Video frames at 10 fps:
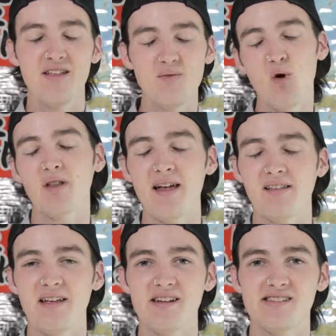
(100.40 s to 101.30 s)
the more
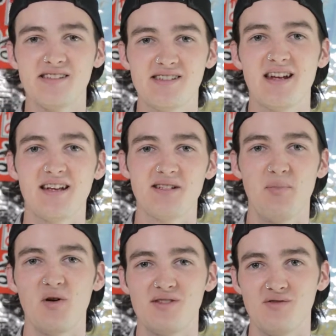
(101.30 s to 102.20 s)
likely it is to stick, as
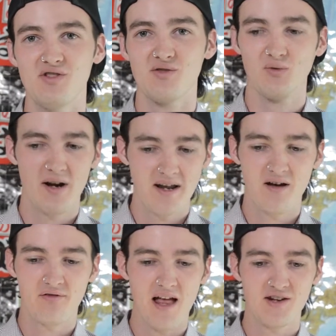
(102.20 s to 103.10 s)
opposed to just running a
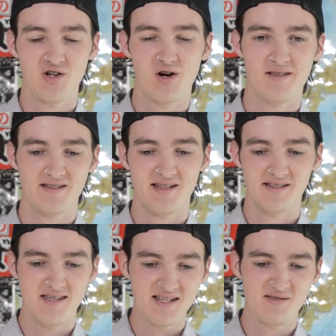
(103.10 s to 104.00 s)
flashcard that
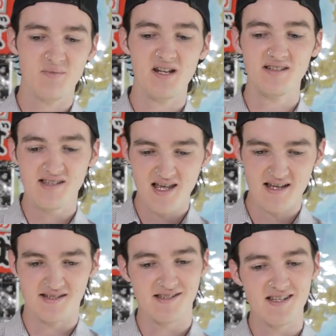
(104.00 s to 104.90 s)
says, this means
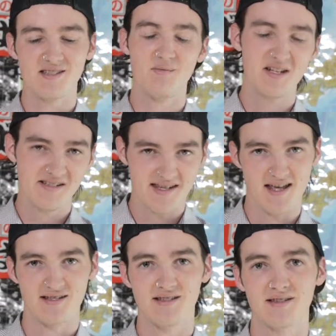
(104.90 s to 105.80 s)
this, this means
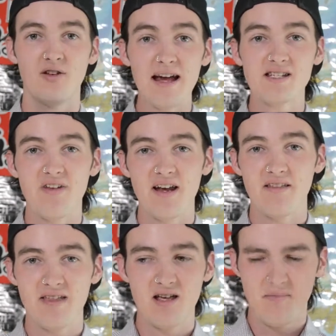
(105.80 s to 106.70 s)
this. You're
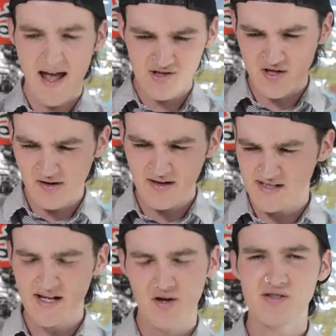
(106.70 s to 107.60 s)
activating the imaginary
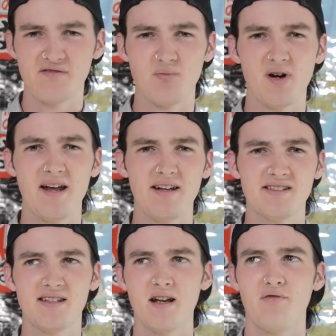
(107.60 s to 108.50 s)
centers of the brain
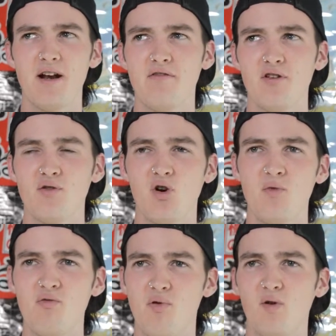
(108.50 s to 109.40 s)
instead of whatever
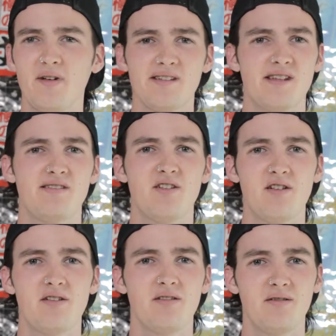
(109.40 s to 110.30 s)
normal, boring
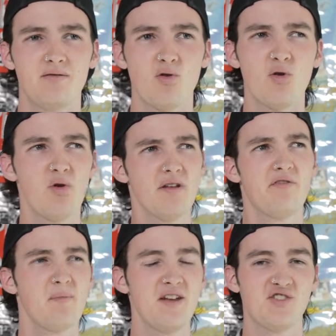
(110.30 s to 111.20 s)
center normal
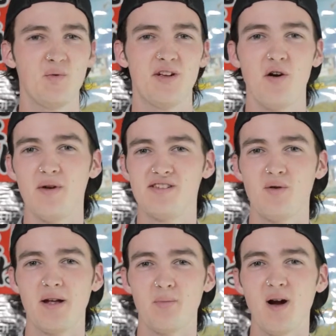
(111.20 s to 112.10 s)
information would go into
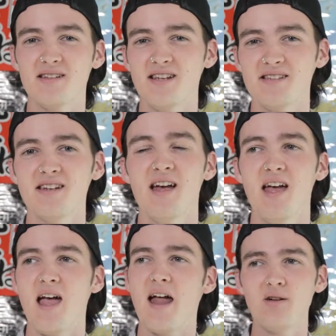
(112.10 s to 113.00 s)
and get processed,
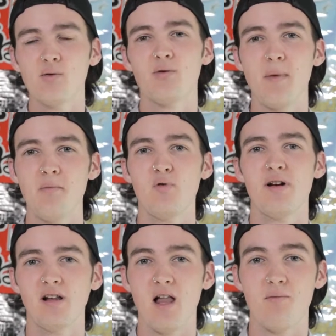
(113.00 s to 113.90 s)
and you would remember
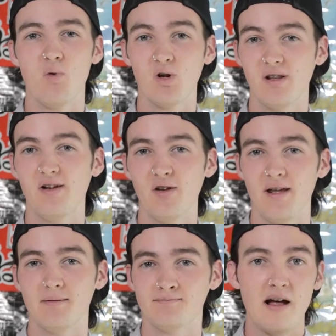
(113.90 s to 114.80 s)
it a lot more clearly.
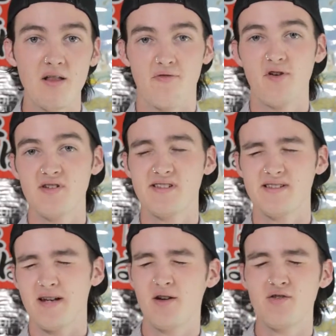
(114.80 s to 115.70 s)
Now, the
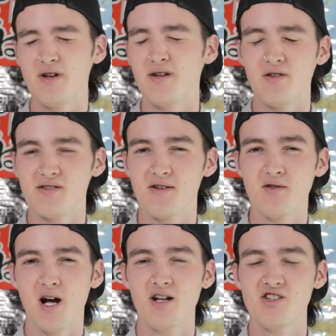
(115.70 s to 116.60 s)
first 100 or so
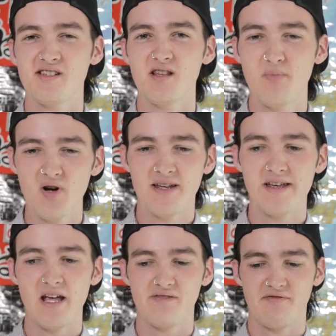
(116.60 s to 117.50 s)
kanjis in the book, he
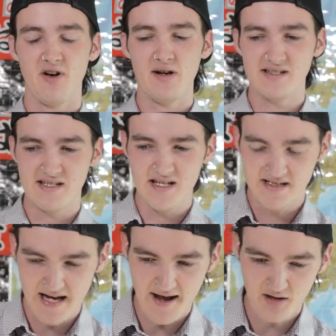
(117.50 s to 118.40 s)
gives very
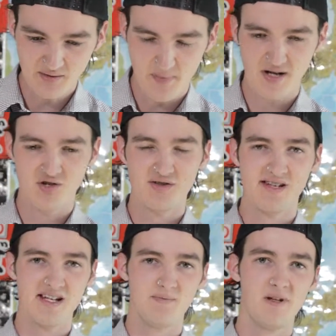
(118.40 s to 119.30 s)
detailed pictures and
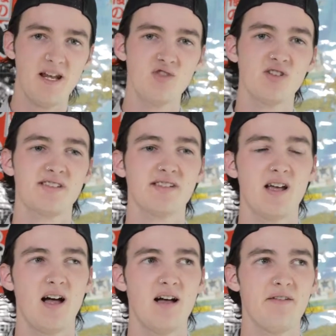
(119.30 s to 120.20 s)
explanations
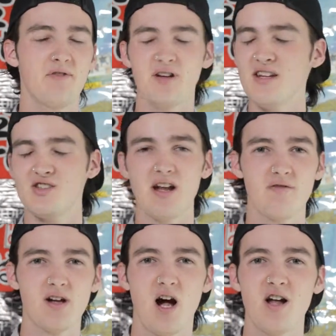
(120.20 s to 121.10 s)
for each and
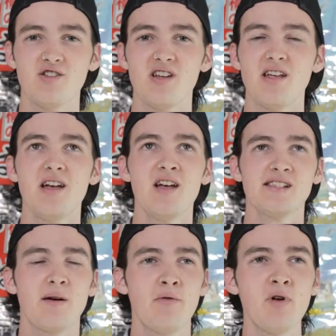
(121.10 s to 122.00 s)
every kanji.
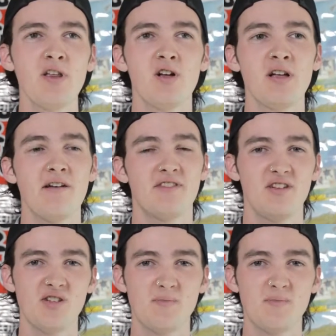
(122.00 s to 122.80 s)
So really all you have to do is